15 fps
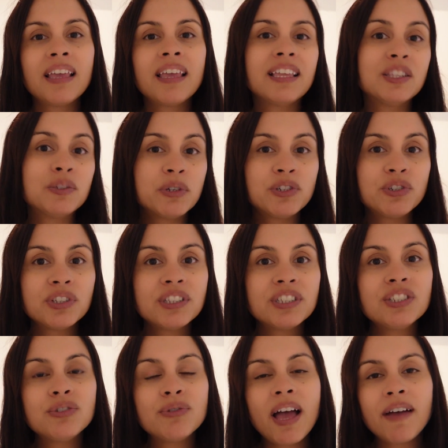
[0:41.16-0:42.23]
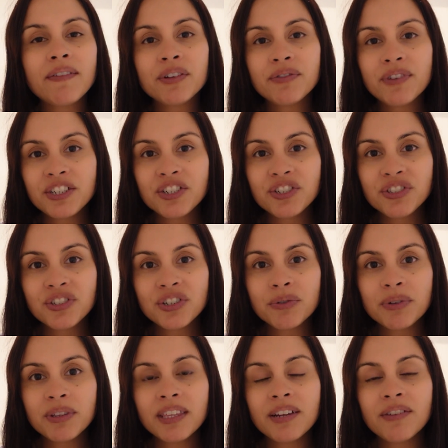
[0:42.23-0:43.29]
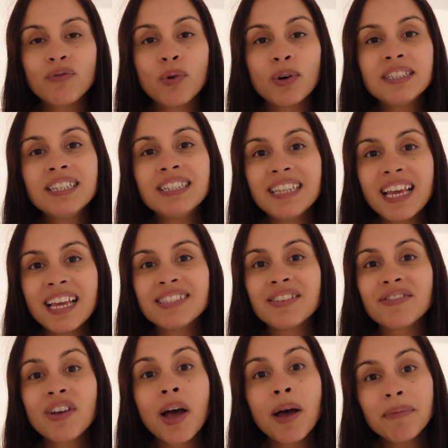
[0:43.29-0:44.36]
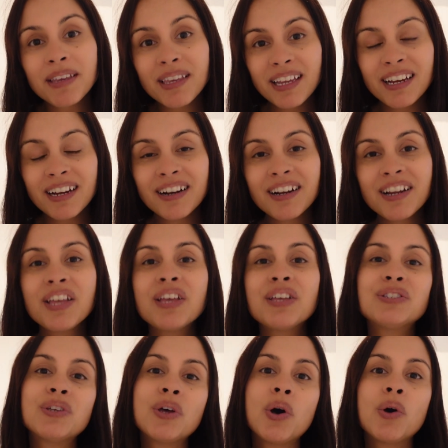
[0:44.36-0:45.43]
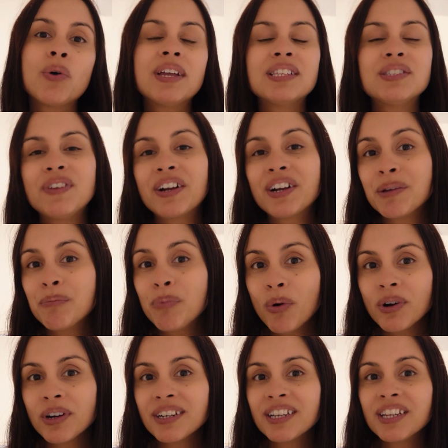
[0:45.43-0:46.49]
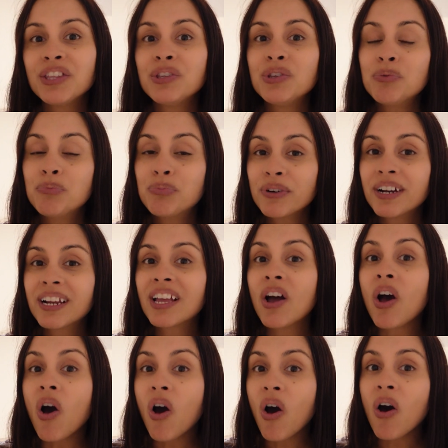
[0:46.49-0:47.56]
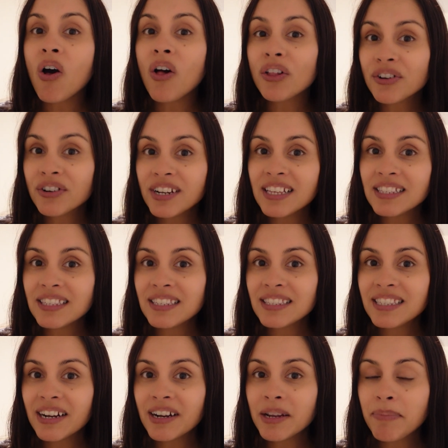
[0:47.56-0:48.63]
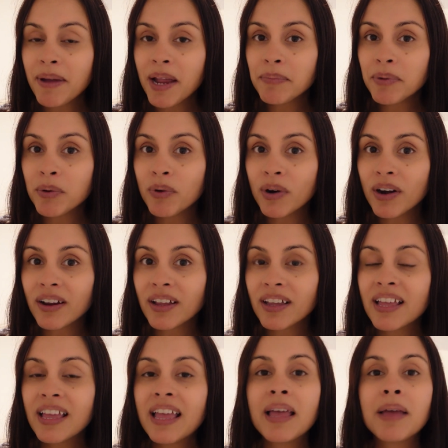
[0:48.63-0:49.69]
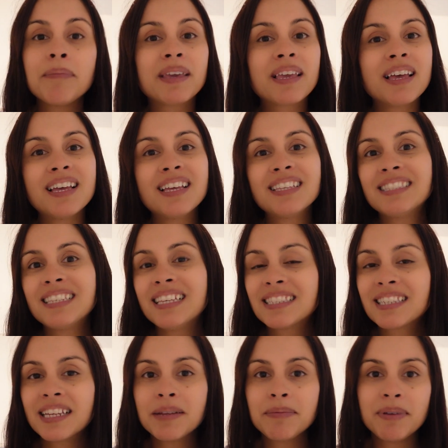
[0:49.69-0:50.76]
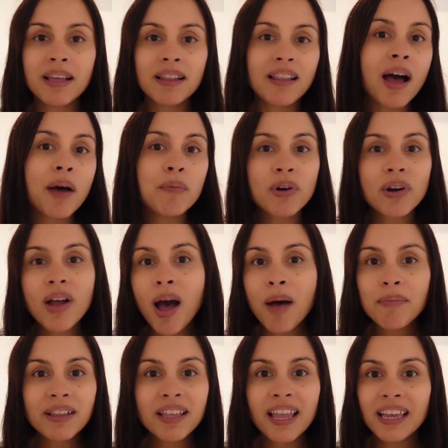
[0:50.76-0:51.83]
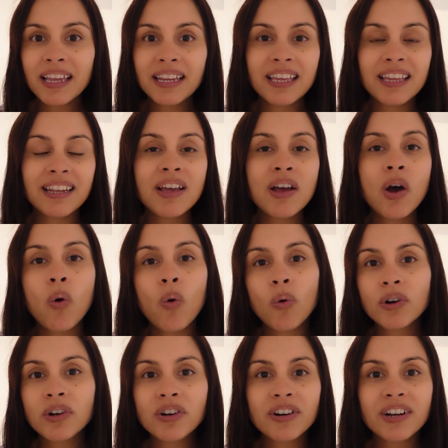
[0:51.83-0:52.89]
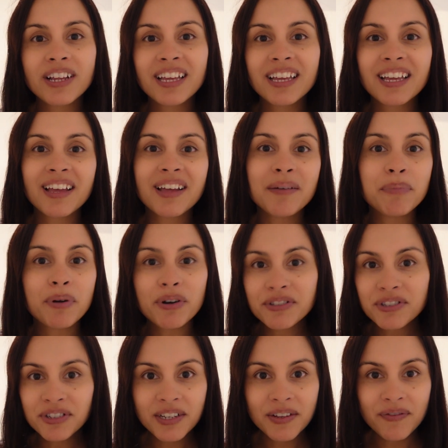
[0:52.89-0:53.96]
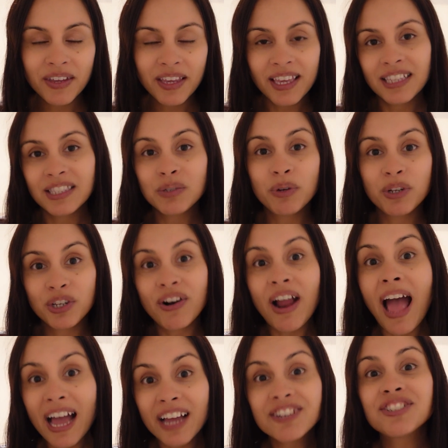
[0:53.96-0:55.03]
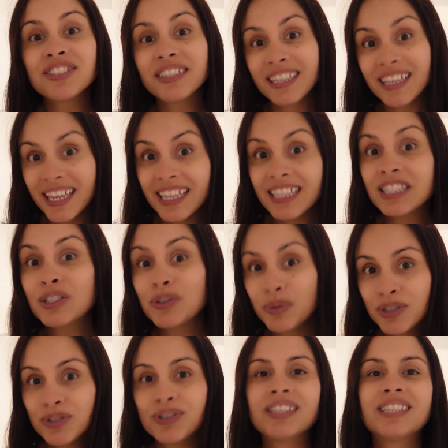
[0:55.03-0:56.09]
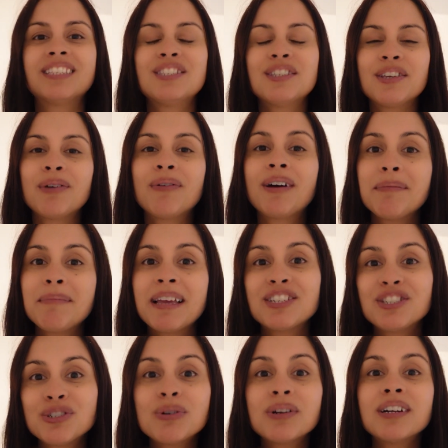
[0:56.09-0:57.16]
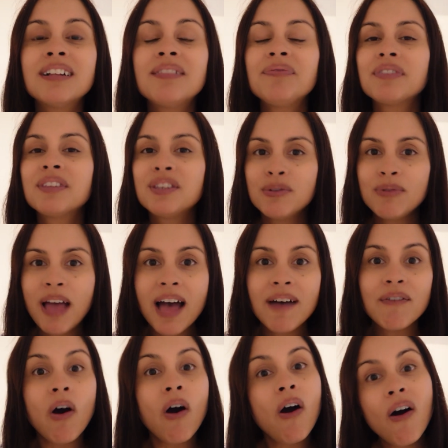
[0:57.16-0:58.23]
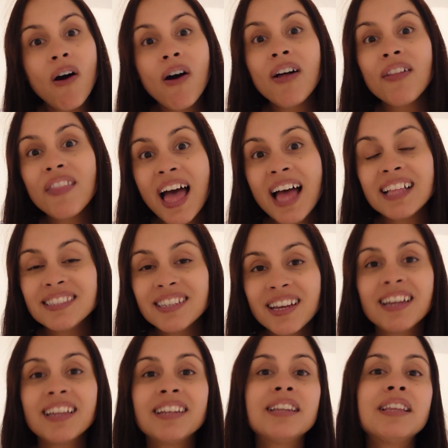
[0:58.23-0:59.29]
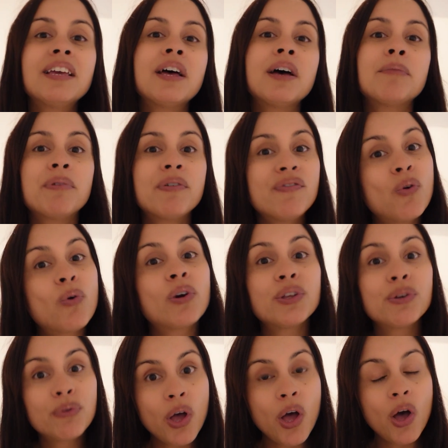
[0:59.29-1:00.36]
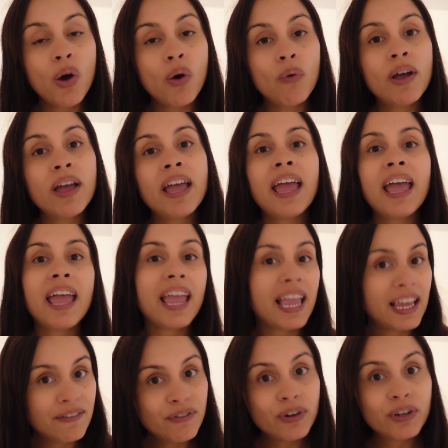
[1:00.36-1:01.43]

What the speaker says: In Switzerland, you have to register within 14 days of coming here. So it's very important you bring all your necessary paperwork because it's going to be a lot more complicated ordering birth certificates when you're actually in Switzerland. So you want to make sure you have all that done before you go and for